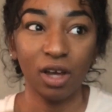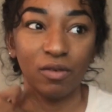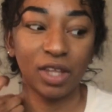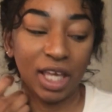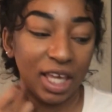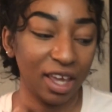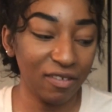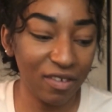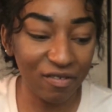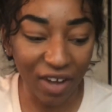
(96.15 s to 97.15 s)
When they
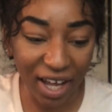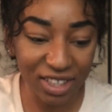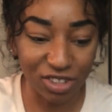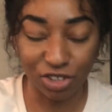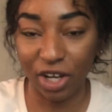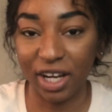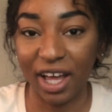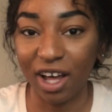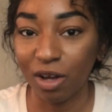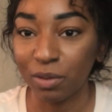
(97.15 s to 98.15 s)
give advice or try
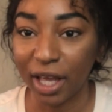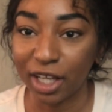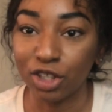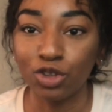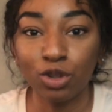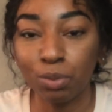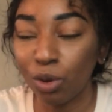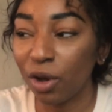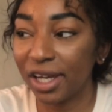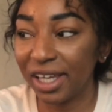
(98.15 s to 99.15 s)
to help like a new
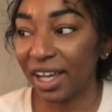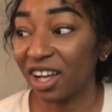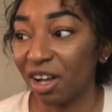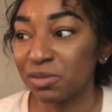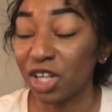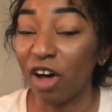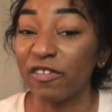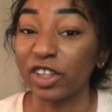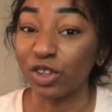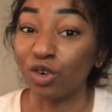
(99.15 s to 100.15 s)
employee, it comes
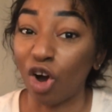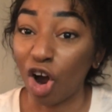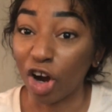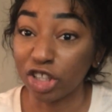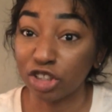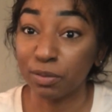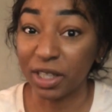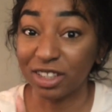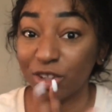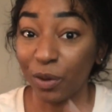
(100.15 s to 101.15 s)
off a little harsh
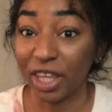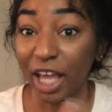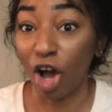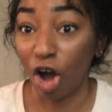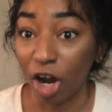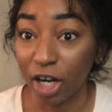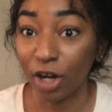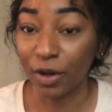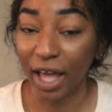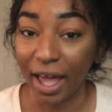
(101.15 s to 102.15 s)
because of the way they are,
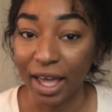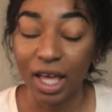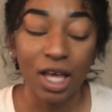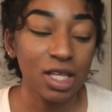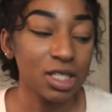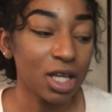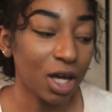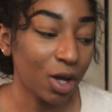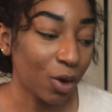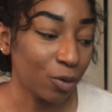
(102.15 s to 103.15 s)
okay?
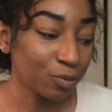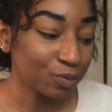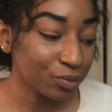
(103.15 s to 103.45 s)
So